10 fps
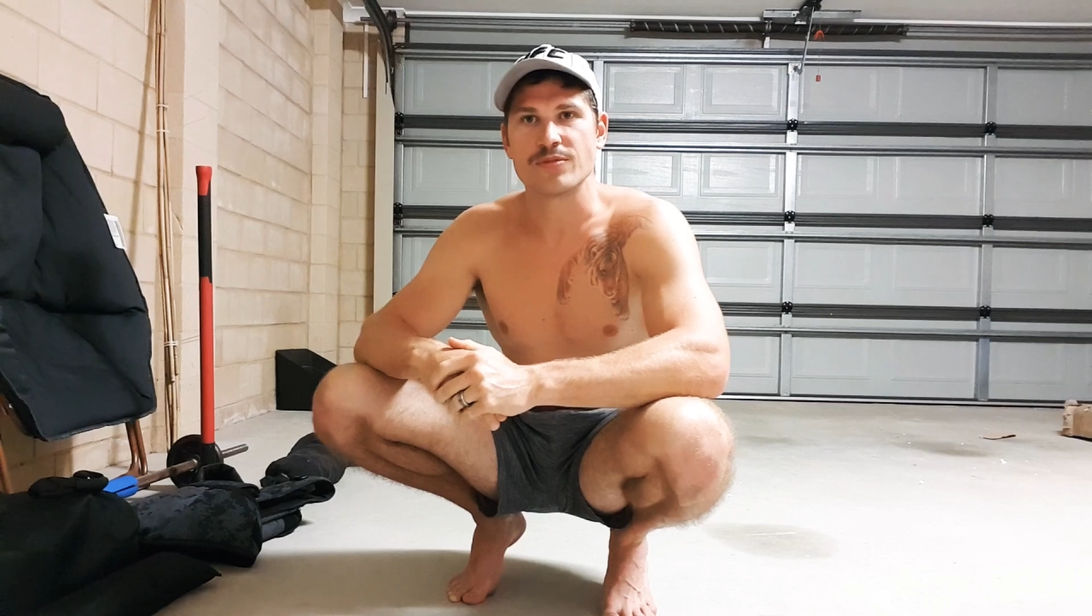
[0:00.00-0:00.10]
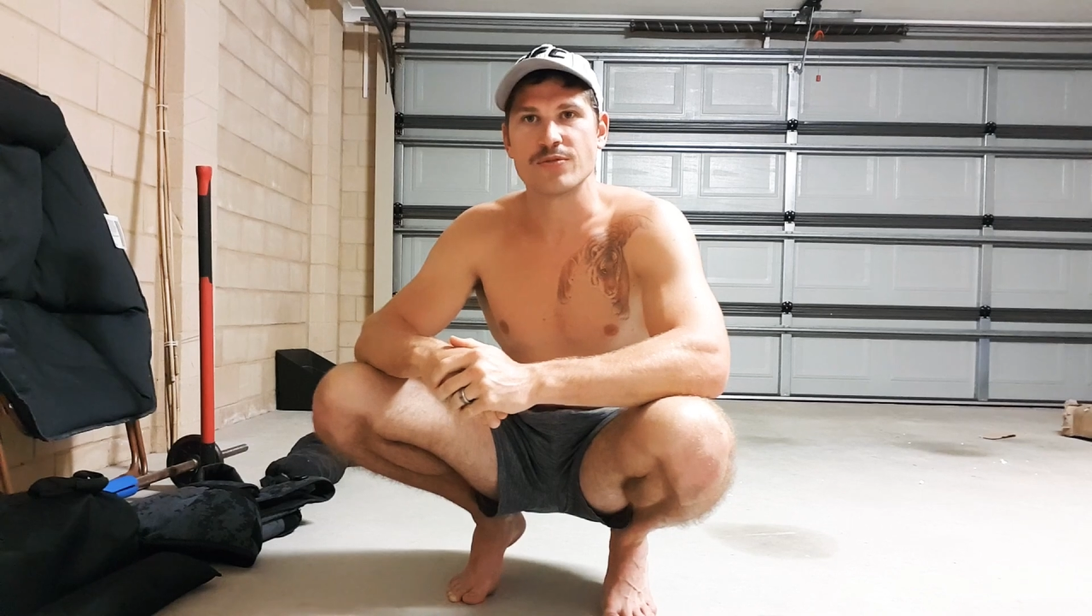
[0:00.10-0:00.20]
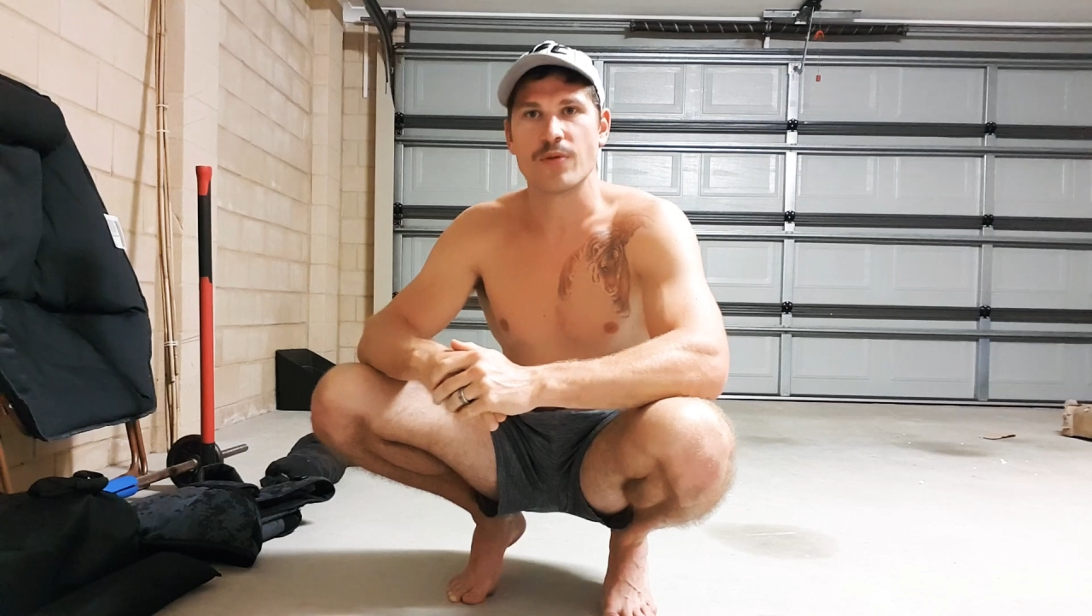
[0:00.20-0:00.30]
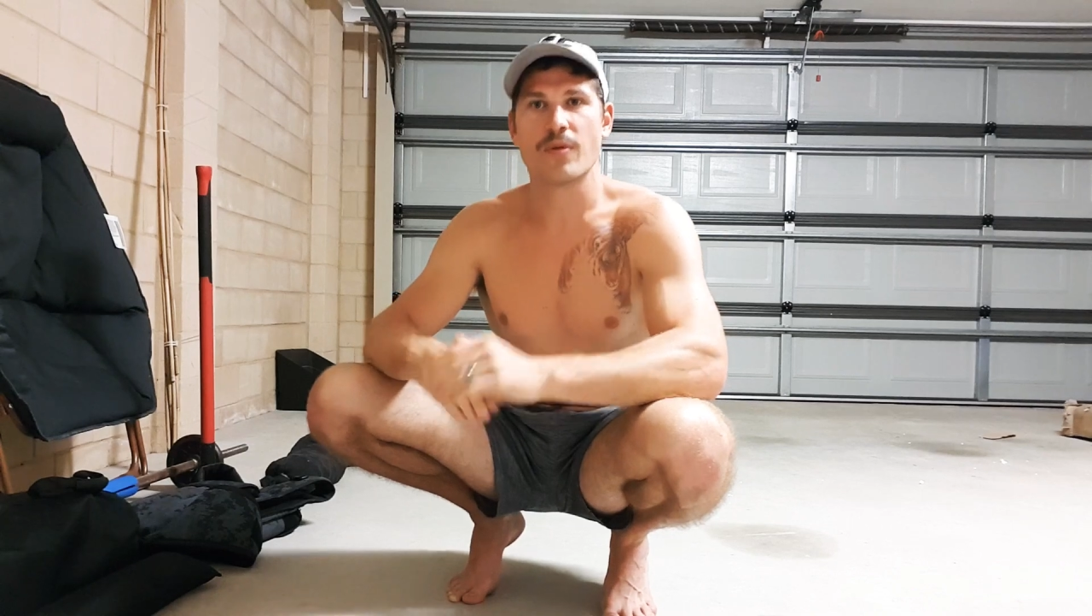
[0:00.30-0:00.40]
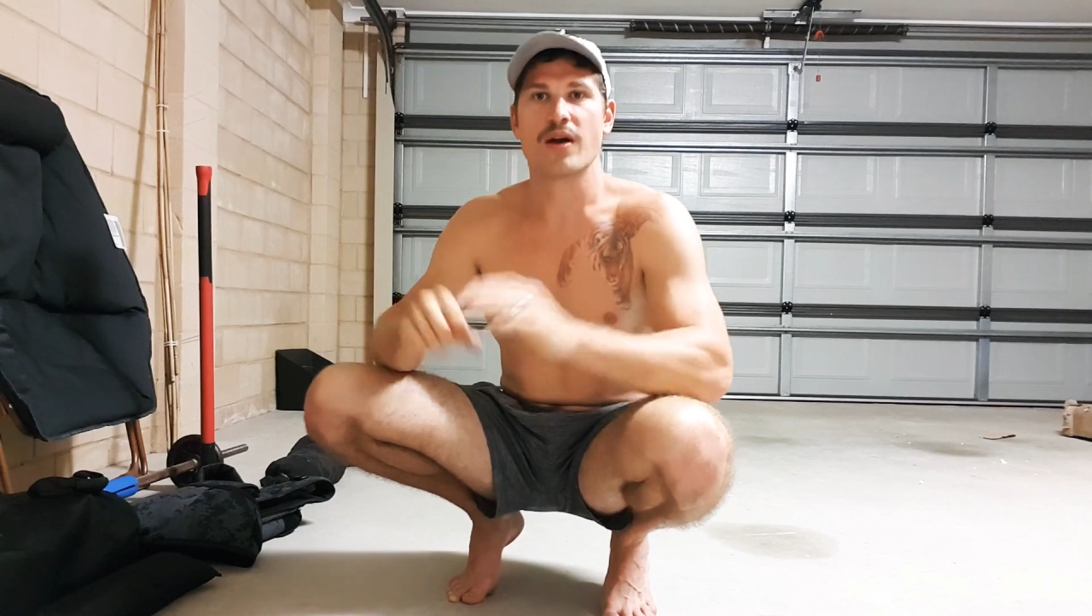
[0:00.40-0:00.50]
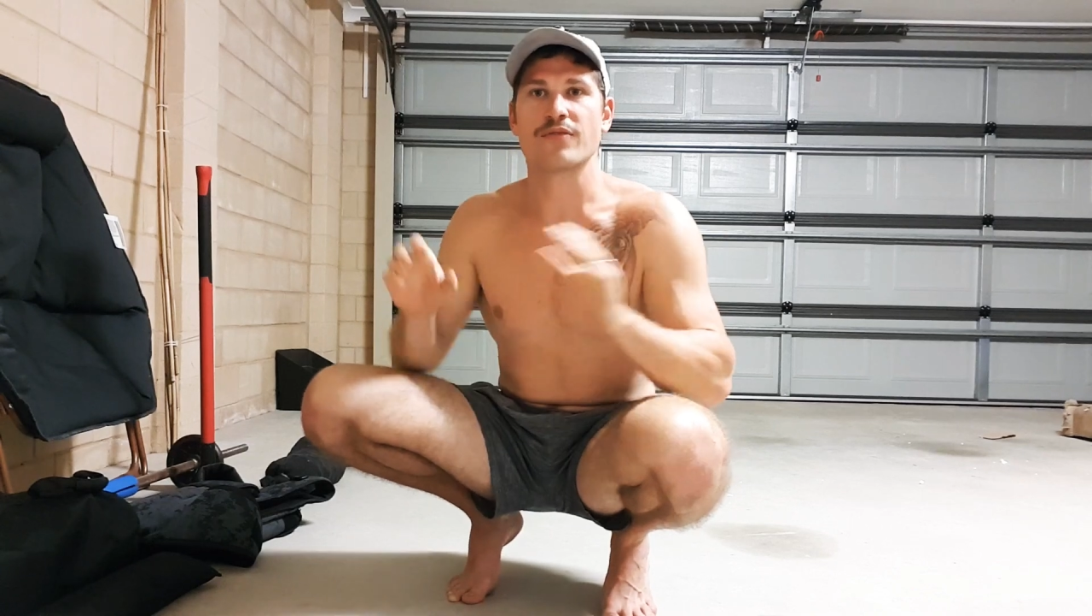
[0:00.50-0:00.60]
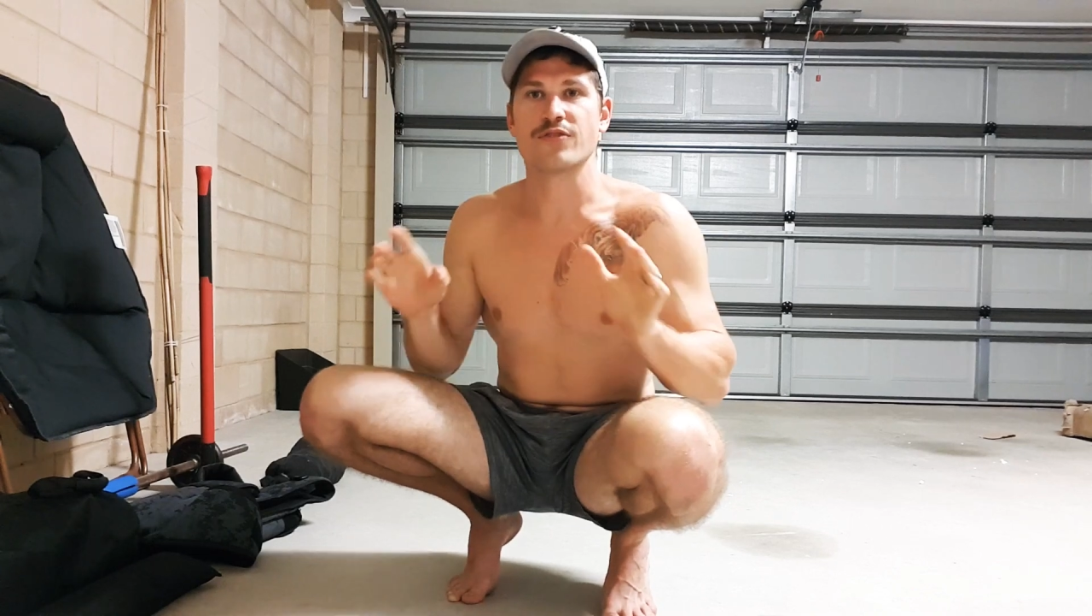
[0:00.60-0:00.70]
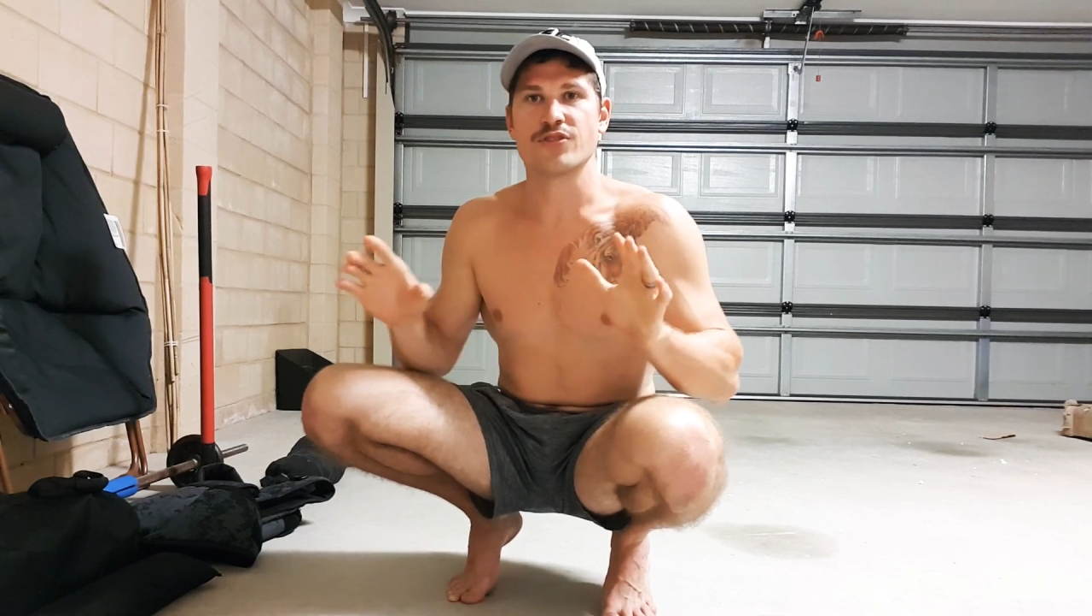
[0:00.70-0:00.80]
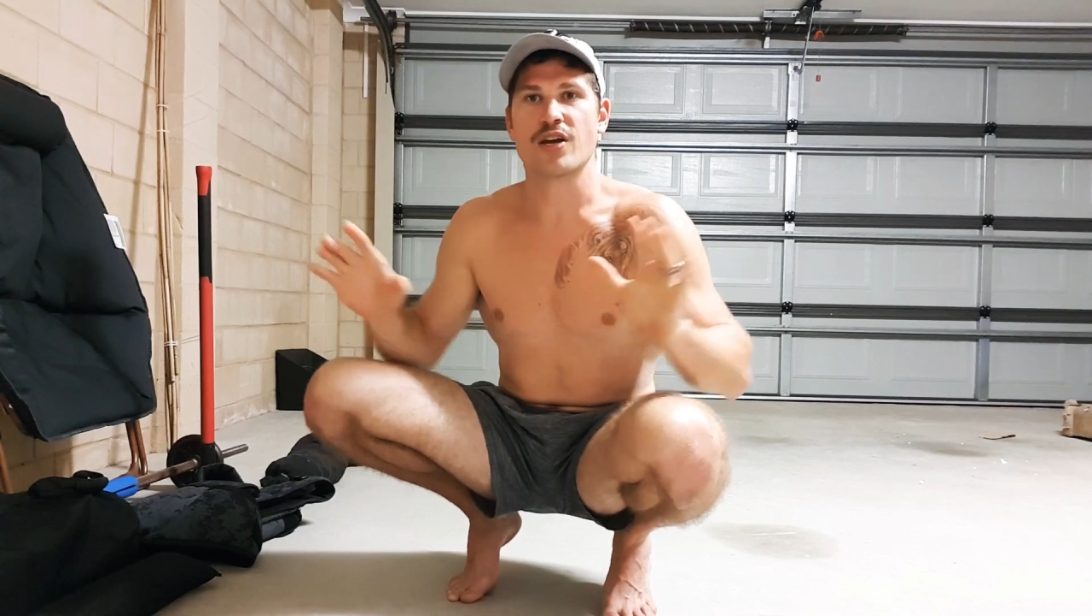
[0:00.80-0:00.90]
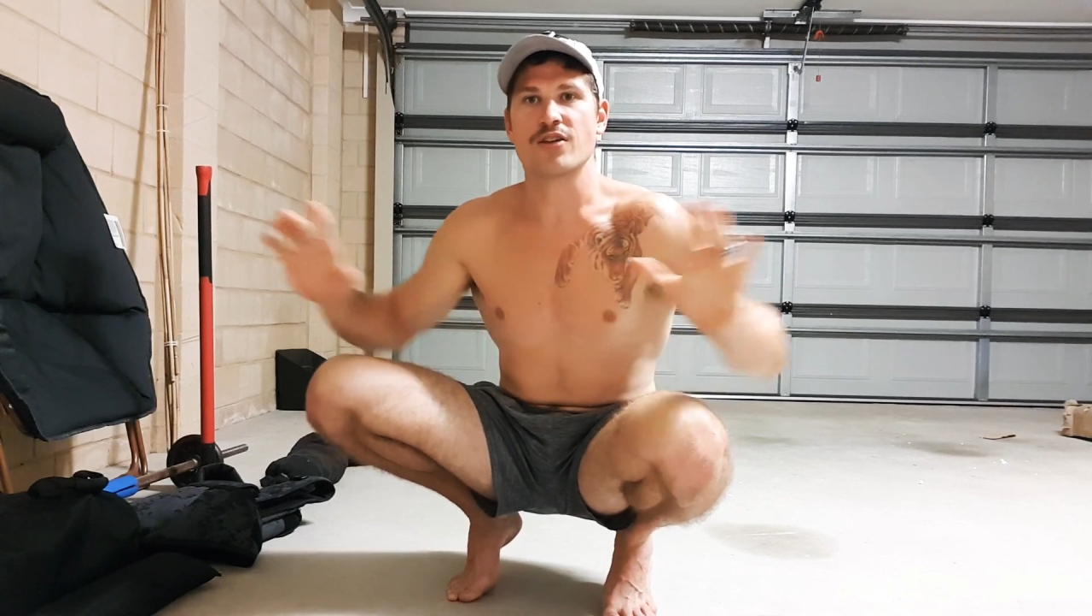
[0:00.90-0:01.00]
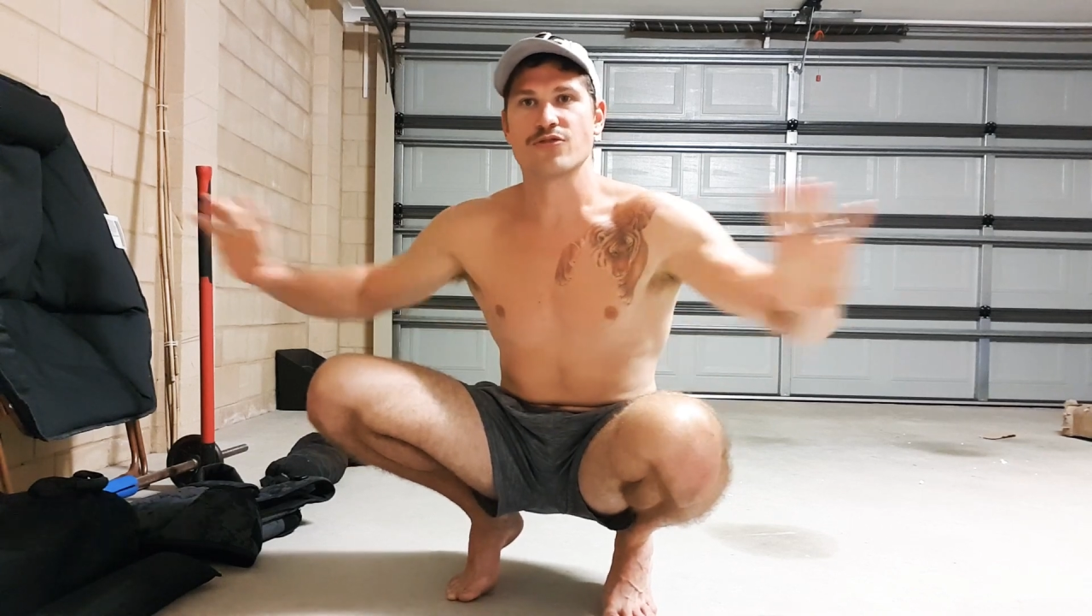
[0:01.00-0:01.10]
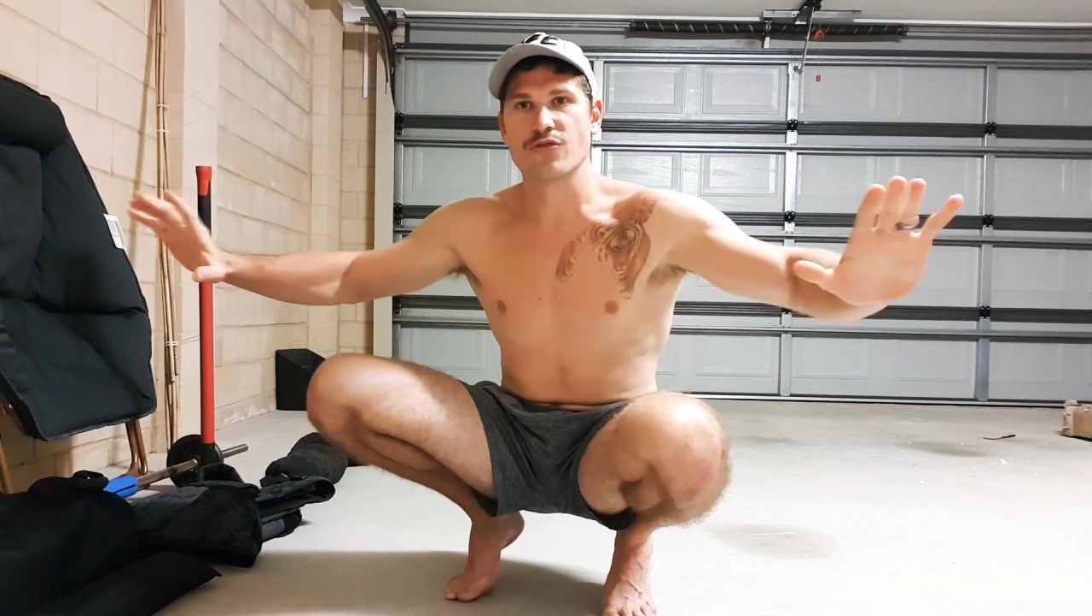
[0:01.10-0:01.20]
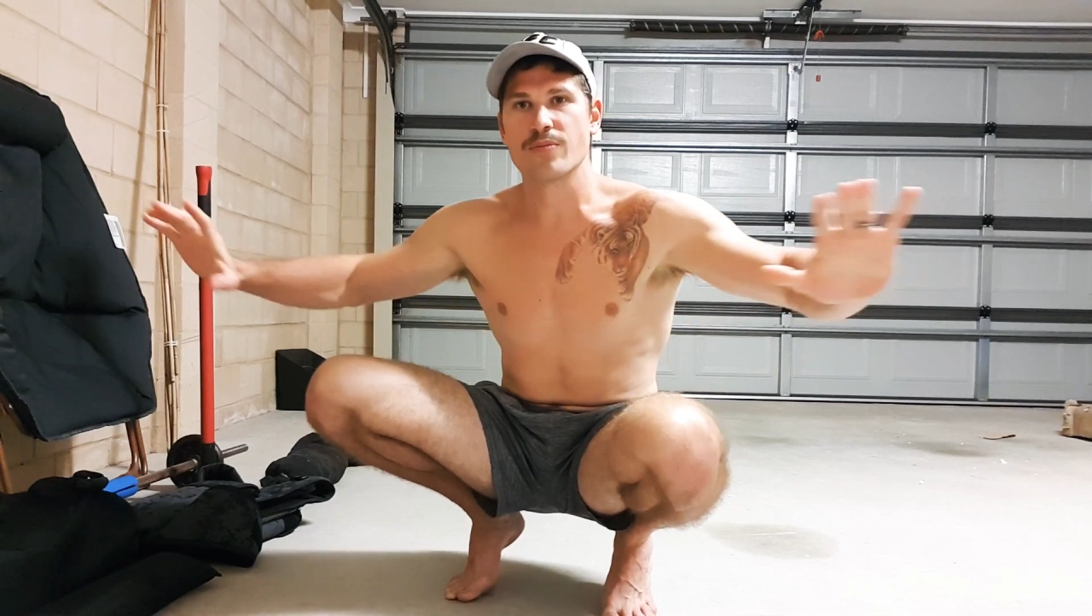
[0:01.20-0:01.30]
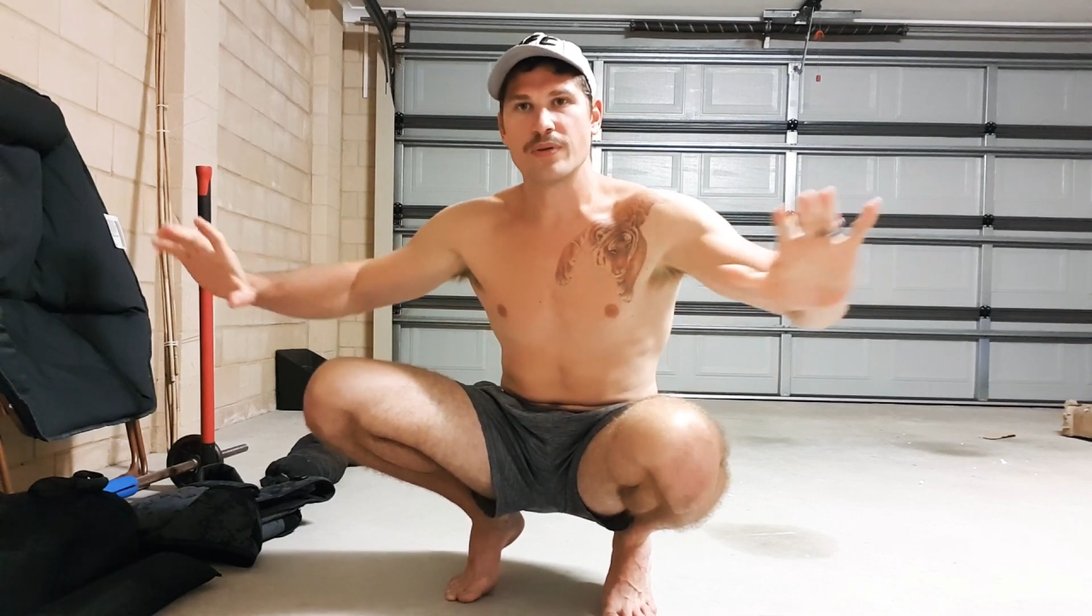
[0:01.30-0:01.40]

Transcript: and we might have to change grip